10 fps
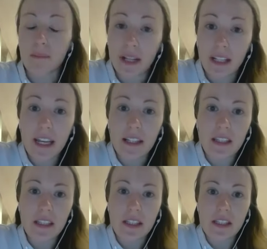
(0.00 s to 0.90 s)
But
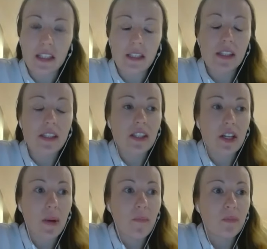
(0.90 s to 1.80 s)
again, this is
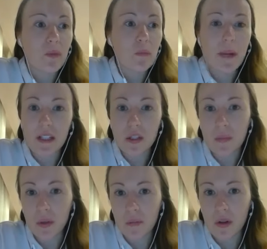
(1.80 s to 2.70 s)
to make the
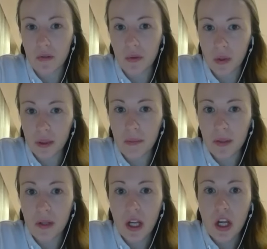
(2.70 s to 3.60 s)
sport more
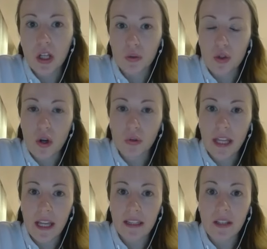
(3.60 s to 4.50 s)
affordable, to show
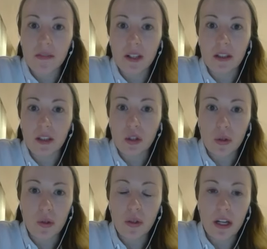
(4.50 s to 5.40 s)
that even
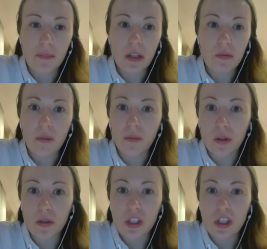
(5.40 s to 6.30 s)
you coming from
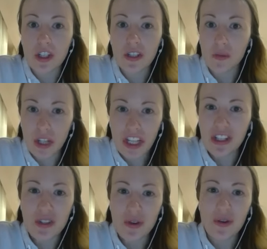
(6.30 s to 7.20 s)
not such a
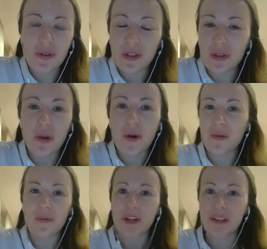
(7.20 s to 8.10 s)
rich or, you
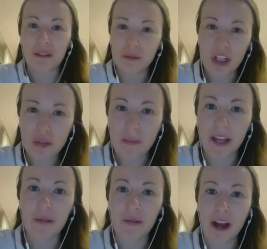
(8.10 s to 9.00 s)
know, rich
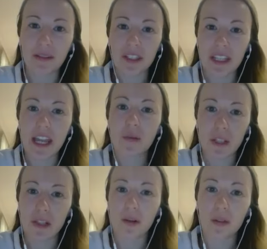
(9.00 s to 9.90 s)
background, again,
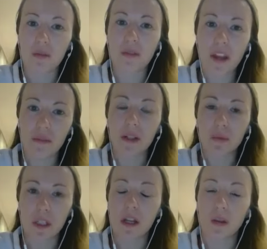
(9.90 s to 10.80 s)
with a lot of
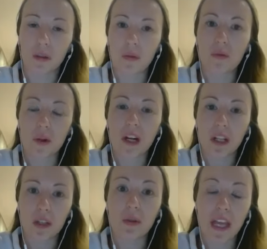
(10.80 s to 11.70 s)
effort, with a lot of
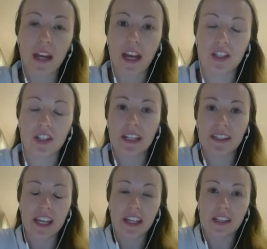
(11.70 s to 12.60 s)
work, you can actually
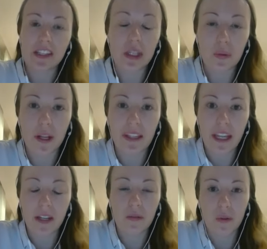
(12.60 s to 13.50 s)
take a seat one
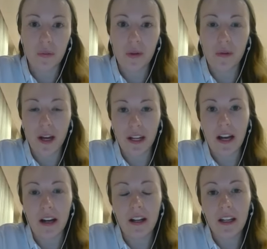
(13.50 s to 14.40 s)
day in a Formula One
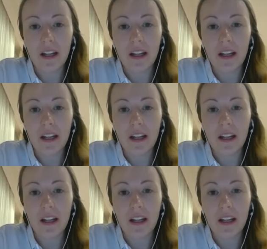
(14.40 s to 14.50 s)
car.